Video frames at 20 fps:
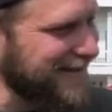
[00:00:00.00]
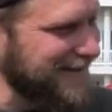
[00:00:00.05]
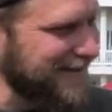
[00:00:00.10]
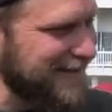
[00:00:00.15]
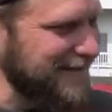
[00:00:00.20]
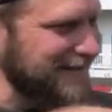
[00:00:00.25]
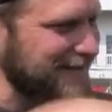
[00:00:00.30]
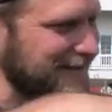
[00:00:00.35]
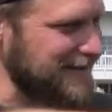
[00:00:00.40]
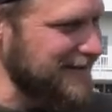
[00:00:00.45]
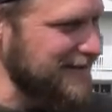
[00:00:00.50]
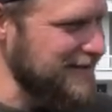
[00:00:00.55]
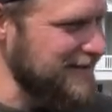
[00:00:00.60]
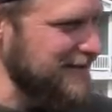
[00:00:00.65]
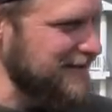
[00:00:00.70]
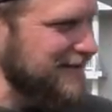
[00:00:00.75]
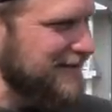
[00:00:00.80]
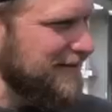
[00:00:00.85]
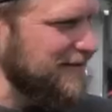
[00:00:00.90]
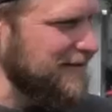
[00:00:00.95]

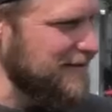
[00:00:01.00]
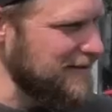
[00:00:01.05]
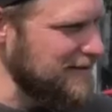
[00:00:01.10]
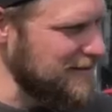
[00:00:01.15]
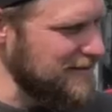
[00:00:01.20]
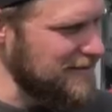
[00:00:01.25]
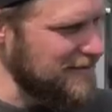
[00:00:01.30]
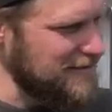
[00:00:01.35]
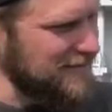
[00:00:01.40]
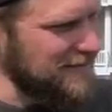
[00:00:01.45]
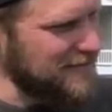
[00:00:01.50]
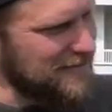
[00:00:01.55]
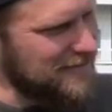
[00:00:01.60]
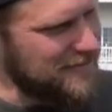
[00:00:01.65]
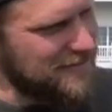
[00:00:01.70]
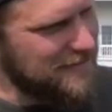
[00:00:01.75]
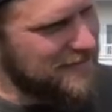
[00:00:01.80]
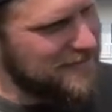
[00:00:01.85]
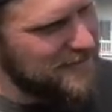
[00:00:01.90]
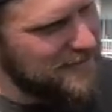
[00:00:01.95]

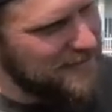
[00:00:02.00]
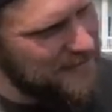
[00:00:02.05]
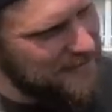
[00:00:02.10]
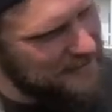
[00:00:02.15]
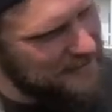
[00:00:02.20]
The person shown says nothing.